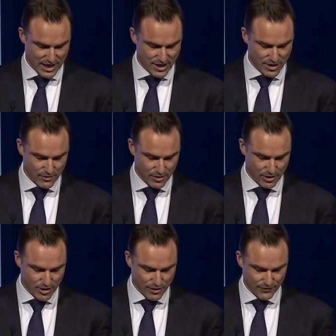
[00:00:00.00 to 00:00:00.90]
end I'll
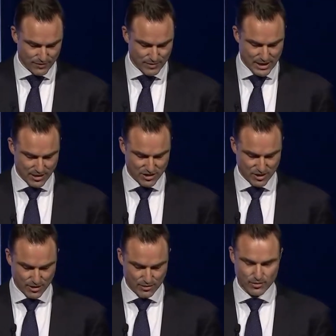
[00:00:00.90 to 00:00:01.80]
hopefully be able to
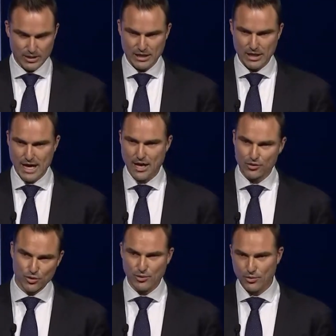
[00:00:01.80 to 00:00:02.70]
show how
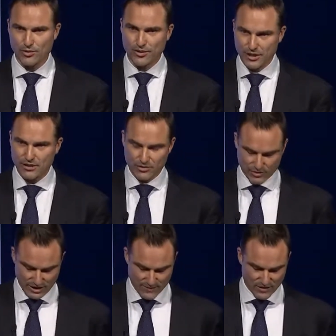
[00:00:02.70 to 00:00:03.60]
doing good things
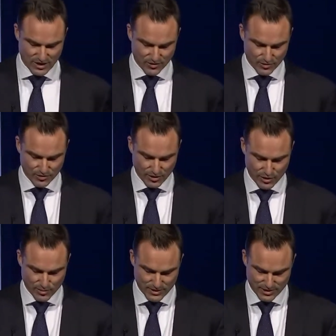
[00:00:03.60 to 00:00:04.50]
does also
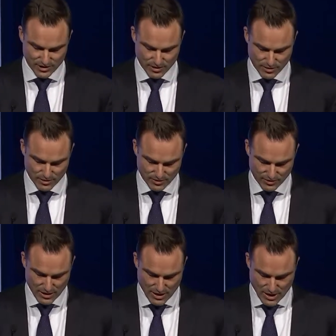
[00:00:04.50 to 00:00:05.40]
help our shareholders.
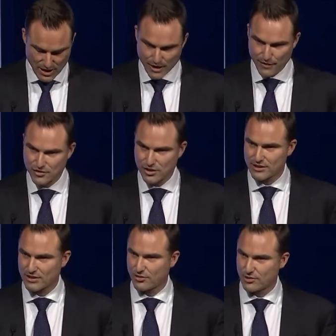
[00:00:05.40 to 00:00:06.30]
I've tried
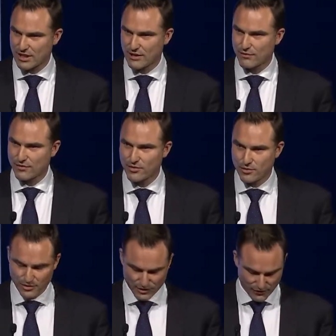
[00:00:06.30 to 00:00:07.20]
to sort of cover a few
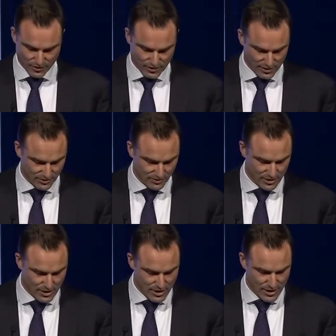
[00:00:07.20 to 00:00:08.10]
different things
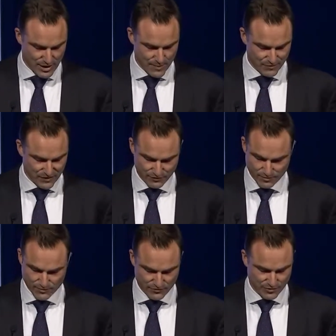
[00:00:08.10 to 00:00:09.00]

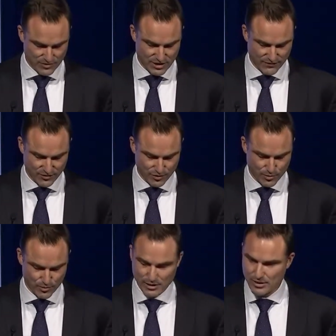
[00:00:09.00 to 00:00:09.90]
from Jeff this
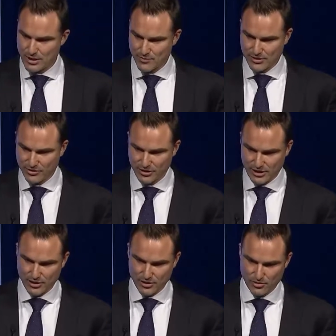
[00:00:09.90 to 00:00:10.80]
morning, but just to
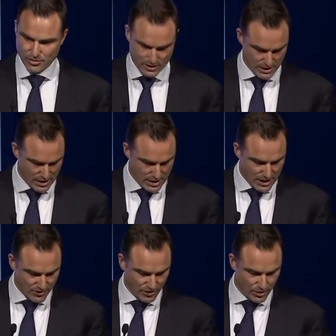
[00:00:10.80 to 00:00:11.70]
kick through it.
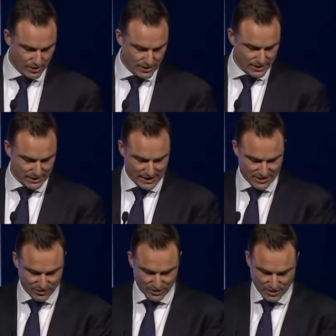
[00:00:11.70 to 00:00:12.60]
Solar, the
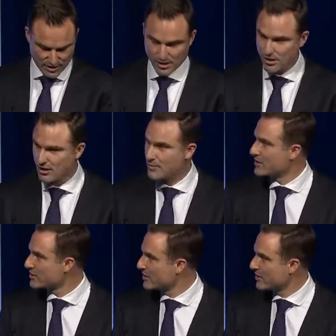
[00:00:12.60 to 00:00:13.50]
classic, I
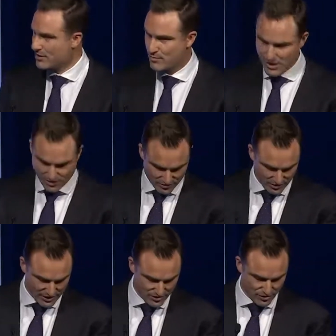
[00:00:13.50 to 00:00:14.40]
mentioned in the embarrassing
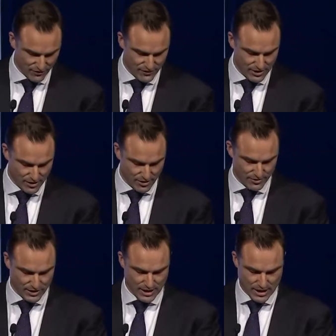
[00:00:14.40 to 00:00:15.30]
intro video that